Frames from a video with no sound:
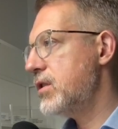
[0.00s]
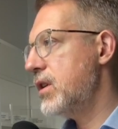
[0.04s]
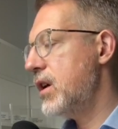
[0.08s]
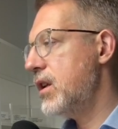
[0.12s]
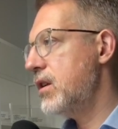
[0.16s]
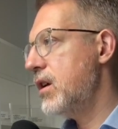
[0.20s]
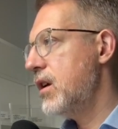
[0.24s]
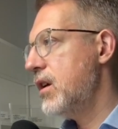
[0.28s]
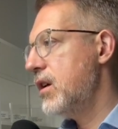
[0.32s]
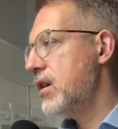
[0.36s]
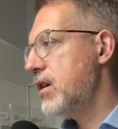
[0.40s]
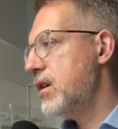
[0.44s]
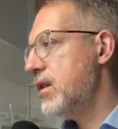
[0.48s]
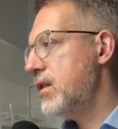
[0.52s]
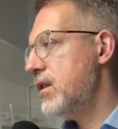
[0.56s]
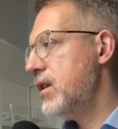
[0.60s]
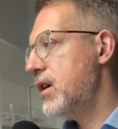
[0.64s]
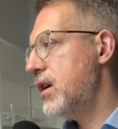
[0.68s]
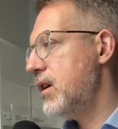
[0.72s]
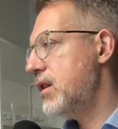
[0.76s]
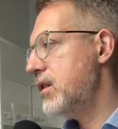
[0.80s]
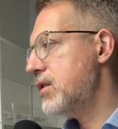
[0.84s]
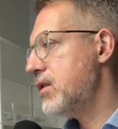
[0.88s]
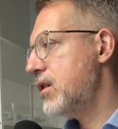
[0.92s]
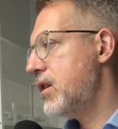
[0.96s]
So one thing
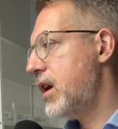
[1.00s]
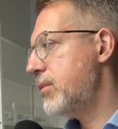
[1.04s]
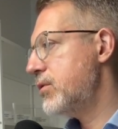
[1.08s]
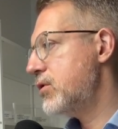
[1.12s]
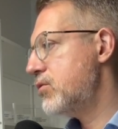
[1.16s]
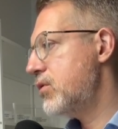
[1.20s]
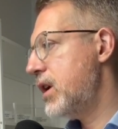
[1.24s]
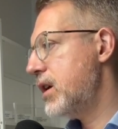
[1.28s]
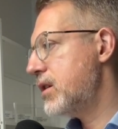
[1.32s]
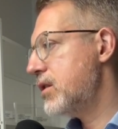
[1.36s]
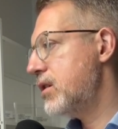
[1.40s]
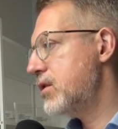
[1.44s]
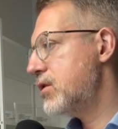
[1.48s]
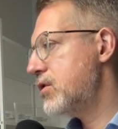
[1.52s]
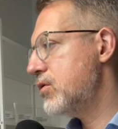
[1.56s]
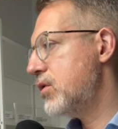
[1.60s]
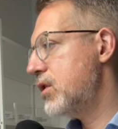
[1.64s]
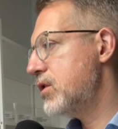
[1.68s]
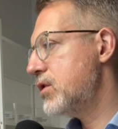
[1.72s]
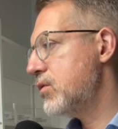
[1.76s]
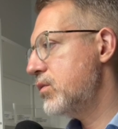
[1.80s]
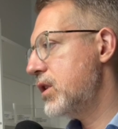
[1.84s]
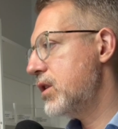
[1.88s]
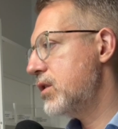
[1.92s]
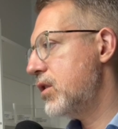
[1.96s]
they did was they asked the
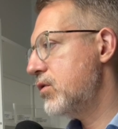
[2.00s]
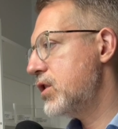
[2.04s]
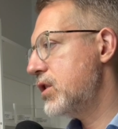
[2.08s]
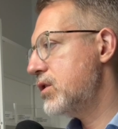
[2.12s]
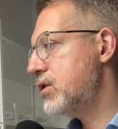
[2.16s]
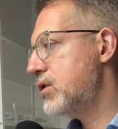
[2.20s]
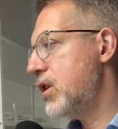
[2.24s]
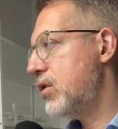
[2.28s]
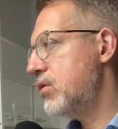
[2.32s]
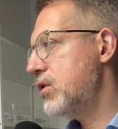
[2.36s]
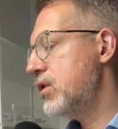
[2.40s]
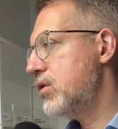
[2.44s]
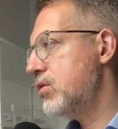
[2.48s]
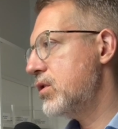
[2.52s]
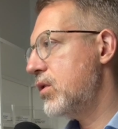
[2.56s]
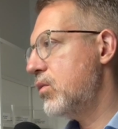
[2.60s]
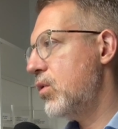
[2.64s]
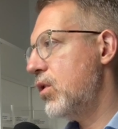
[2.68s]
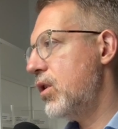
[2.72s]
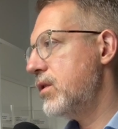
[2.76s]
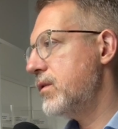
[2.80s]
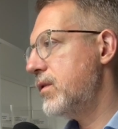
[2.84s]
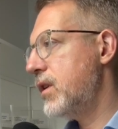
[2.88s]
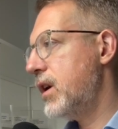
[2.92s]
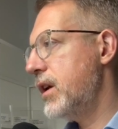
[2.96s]
AI to draft a
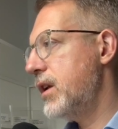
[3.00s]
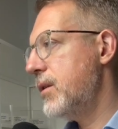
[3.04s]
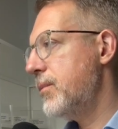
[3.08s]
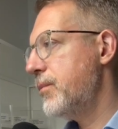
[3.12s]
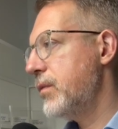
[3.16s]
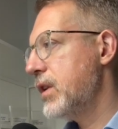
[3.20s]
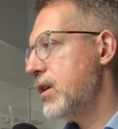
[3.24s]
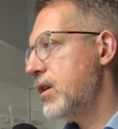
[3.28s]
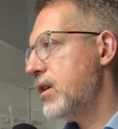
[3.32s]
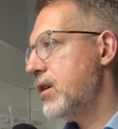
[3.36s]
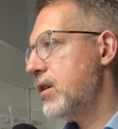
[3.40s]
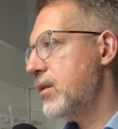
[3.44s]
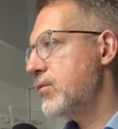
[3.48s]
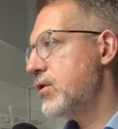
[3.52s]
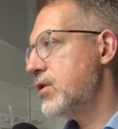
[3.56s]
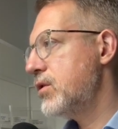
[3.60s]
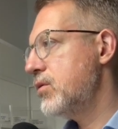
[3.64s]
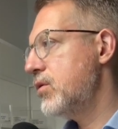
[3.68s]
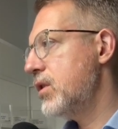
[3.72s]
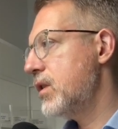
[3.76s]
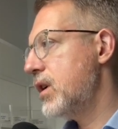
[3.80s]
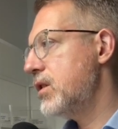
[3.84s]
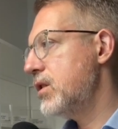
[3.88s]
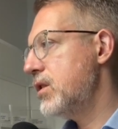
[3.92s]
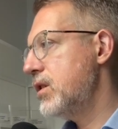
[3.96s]
broad patent claim
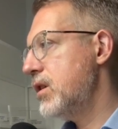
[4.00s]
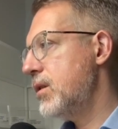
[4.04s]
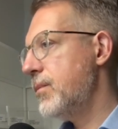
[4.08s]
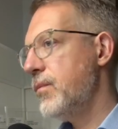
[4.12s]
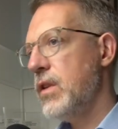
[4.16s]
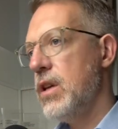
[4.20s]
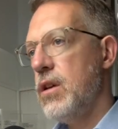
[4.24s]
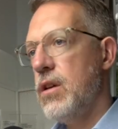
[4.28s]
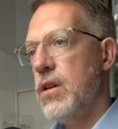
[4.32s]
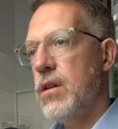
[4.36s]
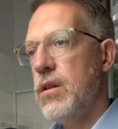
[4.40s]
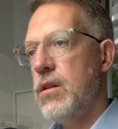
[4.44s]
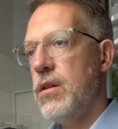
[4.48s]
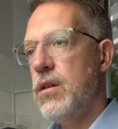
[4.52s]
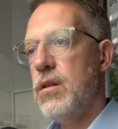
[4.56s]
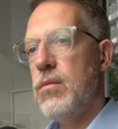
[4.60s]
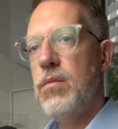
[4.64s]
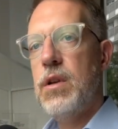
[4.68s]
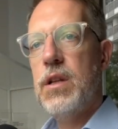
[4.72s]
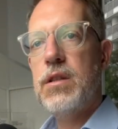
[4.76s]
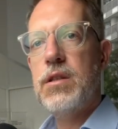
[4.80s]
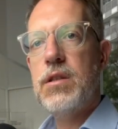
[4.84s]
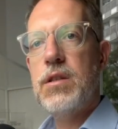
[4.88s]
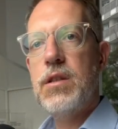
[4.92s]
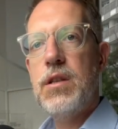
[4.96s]
for a very
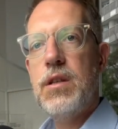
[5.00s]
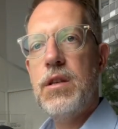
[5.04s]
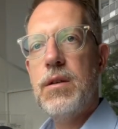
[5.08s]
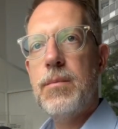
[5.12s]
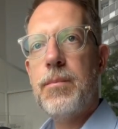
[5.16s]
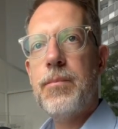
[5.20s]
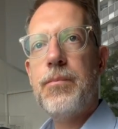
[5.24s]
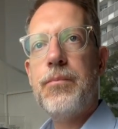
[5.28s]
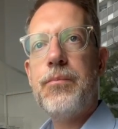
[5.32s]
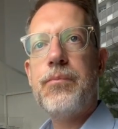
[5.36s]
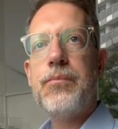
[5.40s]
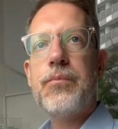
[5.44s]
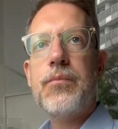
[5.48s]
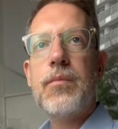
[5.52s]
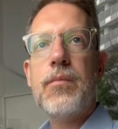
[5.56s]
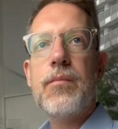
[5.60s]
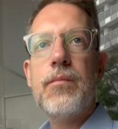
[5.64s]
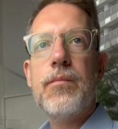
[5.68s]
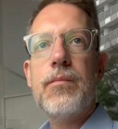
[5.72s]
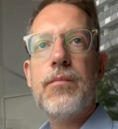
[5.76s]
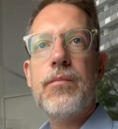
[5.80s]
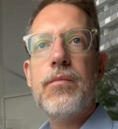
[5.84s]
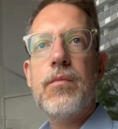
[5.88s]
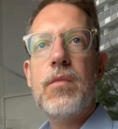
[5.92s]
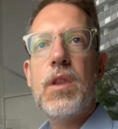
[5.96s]
specific technical
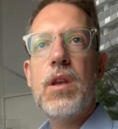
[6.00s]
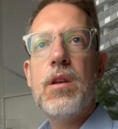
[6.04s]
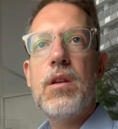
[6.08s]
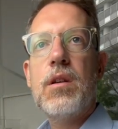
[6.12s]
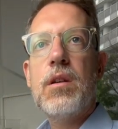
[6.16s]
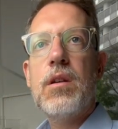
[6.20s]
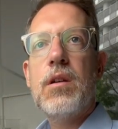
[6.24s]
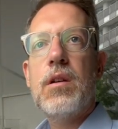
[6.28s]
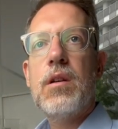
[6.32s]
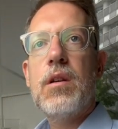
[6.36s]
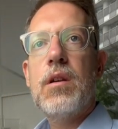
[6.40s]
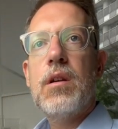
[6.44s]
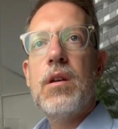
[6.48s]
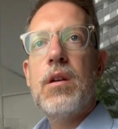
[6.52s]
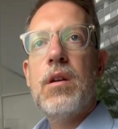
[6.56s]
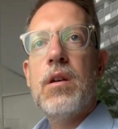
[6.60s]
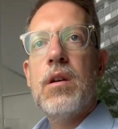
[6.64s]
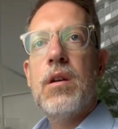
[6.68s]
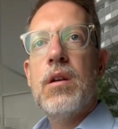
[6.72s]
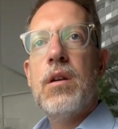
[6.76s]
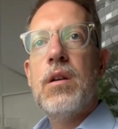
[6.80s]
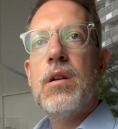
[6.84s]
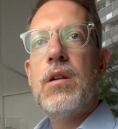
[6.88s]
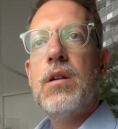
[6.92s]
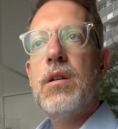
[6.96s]
concept. And
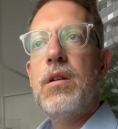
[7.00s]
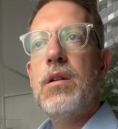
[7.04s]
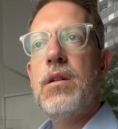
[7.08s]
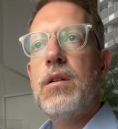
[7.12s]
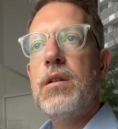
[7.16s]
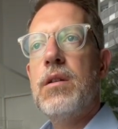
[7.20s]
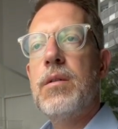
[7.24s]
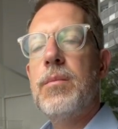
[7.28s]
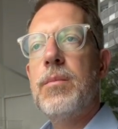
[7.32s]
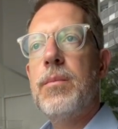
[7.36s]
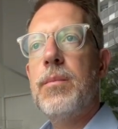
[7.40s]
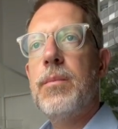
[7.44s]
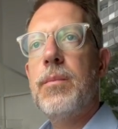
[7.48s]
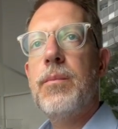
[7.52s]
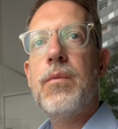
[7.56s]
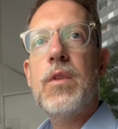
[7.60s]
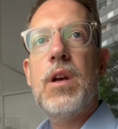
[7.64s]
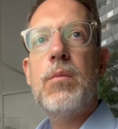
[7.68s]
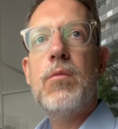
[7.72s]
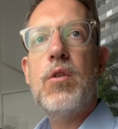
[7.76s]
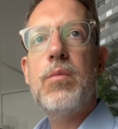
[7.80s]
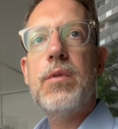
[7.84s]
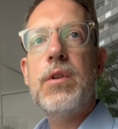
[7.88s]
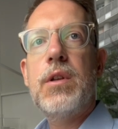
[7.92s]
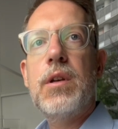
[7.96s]
in that case, the AI
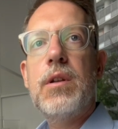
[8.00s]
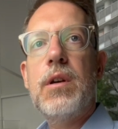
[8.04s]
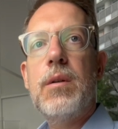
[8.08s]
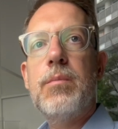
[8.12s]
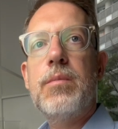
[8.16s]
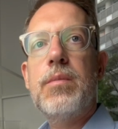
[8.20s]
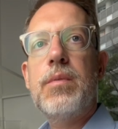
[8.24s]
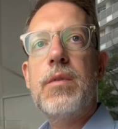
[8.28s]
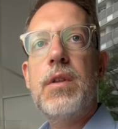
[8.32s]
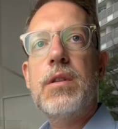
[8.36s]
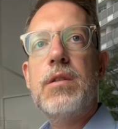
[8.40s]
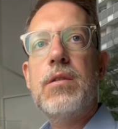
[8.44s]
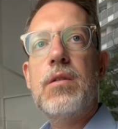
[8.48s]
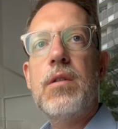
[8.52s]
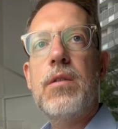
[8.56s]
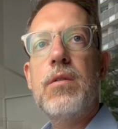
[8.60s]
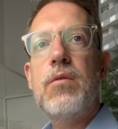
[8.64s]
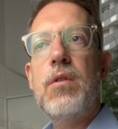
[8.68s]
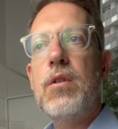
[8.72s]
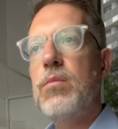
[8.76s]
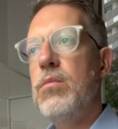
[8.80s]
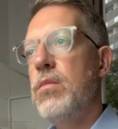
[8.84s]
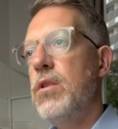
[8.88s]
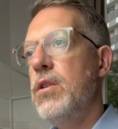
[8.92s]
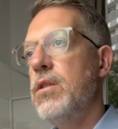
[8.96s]
did a much better
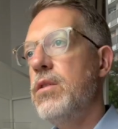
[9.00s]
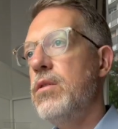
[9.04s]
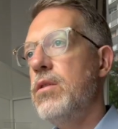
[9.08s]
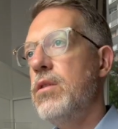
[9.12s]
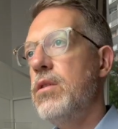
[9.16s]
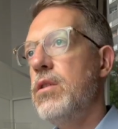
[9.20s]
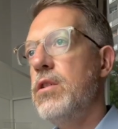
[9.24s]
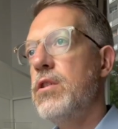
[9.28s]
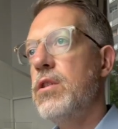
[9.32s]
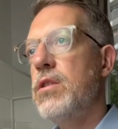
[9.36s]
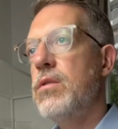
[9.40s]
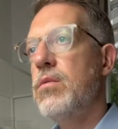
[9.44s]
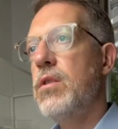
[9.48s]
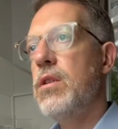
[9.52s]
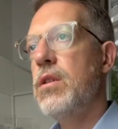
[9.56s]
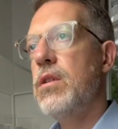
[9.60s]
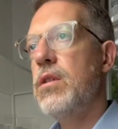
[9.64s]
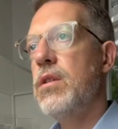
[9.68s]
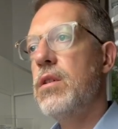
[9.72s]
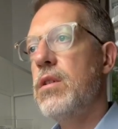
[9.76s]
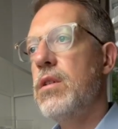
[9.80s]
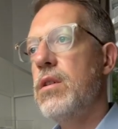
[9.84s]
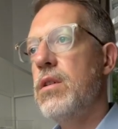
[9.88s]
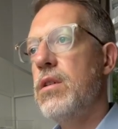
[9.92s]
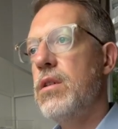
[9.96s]
job because it had a clearer
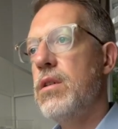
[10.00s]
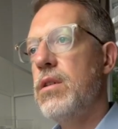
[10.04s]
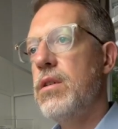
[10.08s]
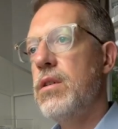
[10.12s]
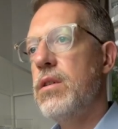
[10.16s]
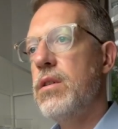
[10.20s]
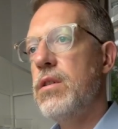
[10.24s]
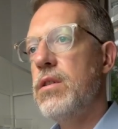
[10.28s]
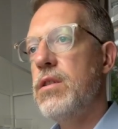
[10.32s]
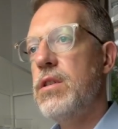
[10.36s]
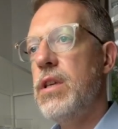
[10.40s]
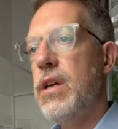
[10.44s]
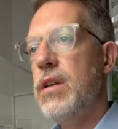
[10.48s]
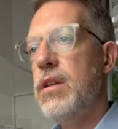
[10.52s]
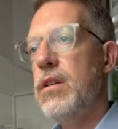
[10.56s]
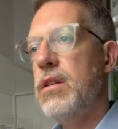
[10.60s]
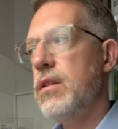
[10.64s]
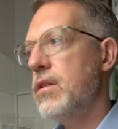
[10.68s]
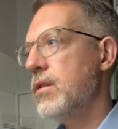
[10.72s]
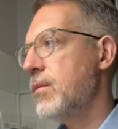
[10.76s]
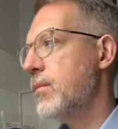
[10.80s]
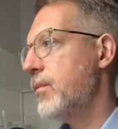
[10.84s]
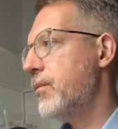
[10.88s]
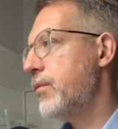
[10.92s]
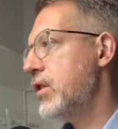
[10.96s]
target. So the more
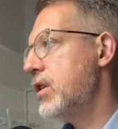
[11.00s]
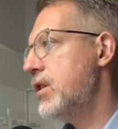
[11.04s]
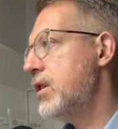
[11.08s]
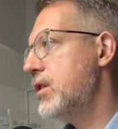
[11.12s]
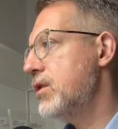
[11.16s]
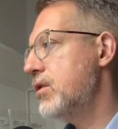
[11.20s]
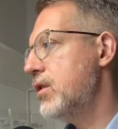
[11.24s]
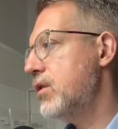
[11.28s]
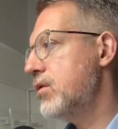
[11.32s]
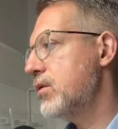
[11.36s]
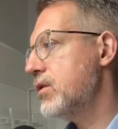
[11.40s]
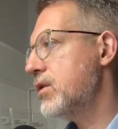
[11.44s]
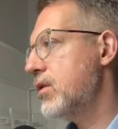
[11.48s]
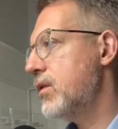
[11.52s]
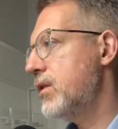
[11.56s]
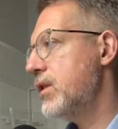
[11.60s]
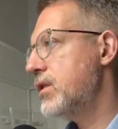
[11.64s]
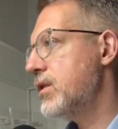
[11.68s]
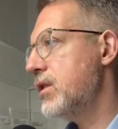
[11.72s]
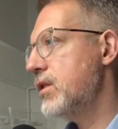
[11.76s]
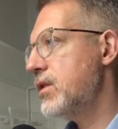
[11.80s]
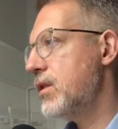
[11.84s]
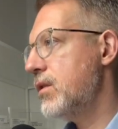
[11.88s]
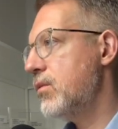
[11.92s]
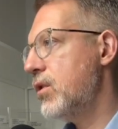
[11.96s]
precise your
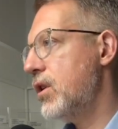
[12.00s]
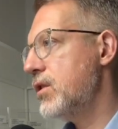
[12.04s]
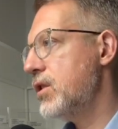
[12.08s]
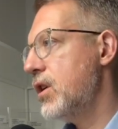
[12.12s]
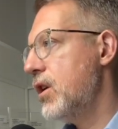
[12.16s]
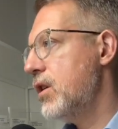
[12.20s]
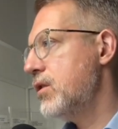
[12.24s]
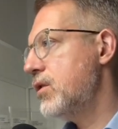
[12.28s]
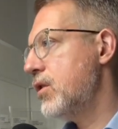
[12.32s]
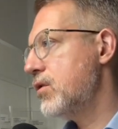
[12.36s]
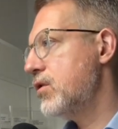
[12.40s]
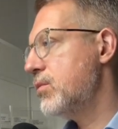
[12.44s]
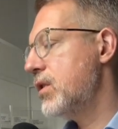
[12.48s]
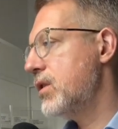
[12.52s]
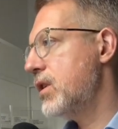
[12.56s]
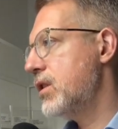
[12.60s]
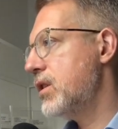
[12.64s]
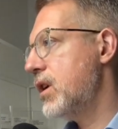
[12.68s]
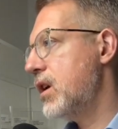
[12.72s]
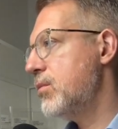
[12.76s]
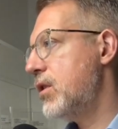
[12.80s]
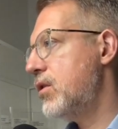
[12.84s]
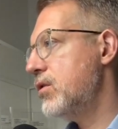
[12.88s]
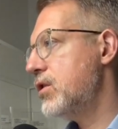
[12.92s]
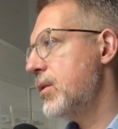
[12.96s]
instructions, the better the
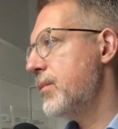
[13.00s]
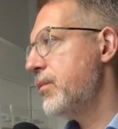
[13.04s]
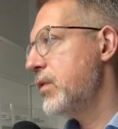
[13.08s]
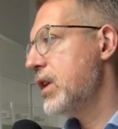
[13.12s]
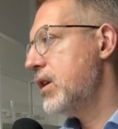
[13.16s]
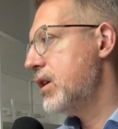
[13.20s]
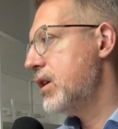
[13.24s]
output.